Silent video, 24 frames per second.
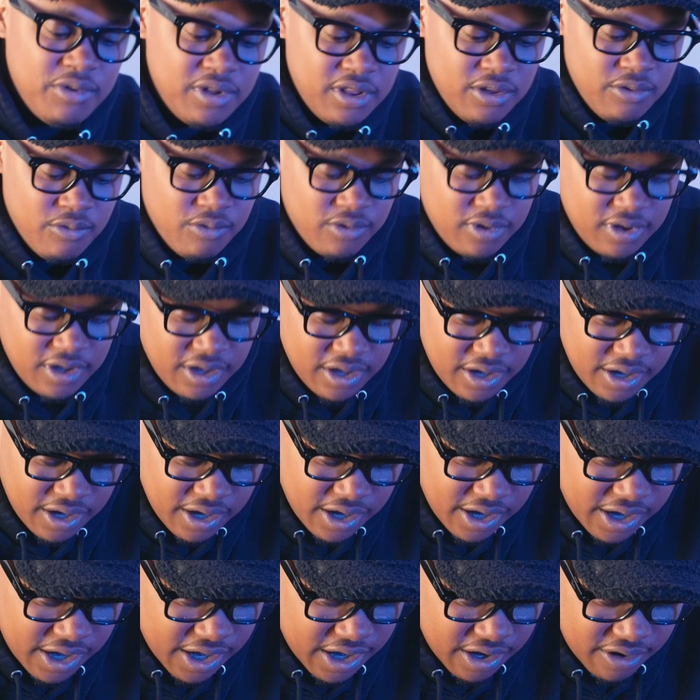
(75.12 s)
really
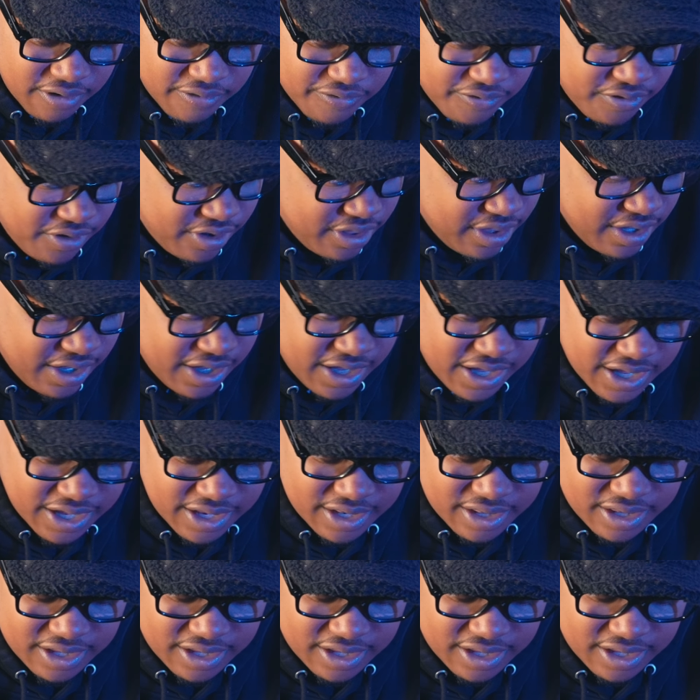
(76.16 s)
care for the kit